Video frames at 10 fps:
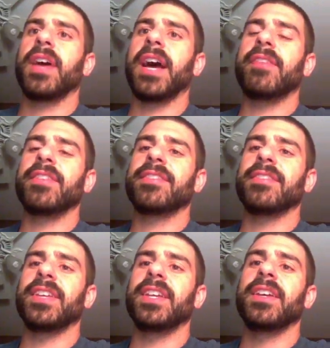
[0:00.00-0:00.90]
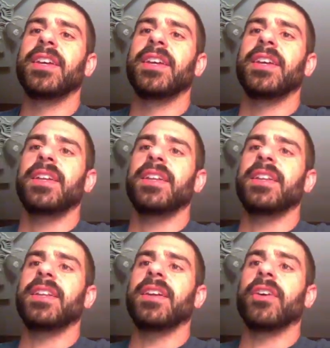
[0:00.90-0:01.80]
Obviously,
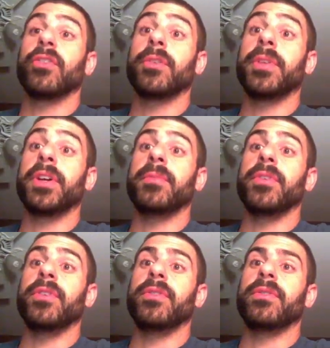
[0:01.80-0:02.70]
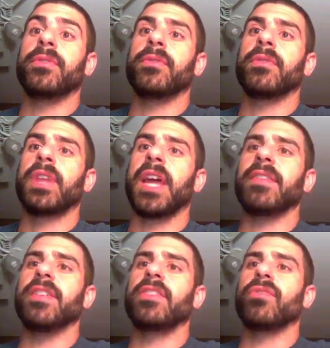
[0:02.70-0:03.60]
under a Blood Moon,
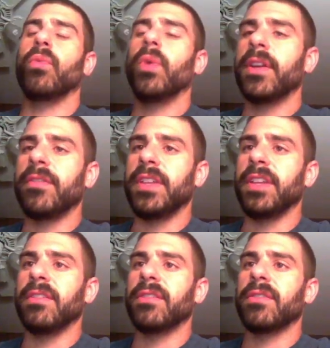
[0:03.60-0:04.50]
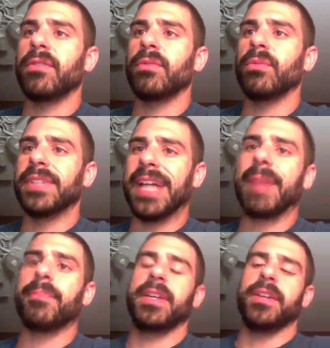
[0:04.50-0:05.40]
having just 1 of these will
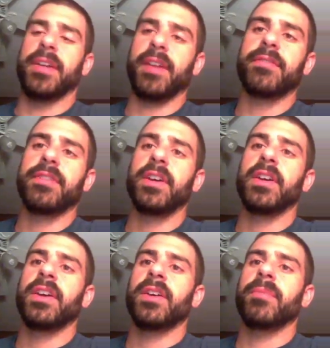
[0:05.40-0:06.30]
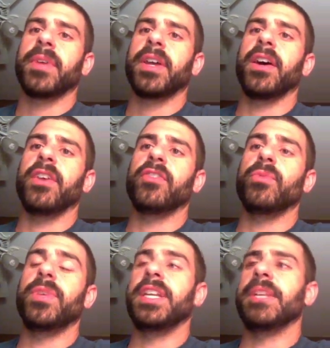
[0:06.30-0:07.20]
not be enough,
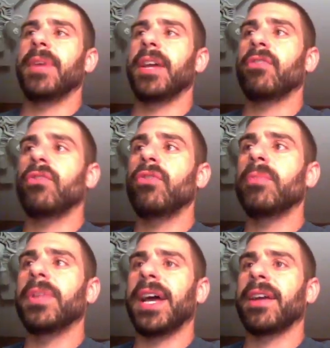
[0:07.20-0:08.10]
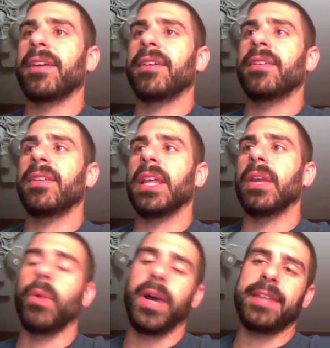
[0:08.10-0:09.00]
because we need to make 2 black
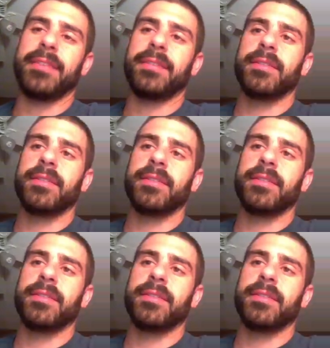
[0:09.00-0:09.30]
and a white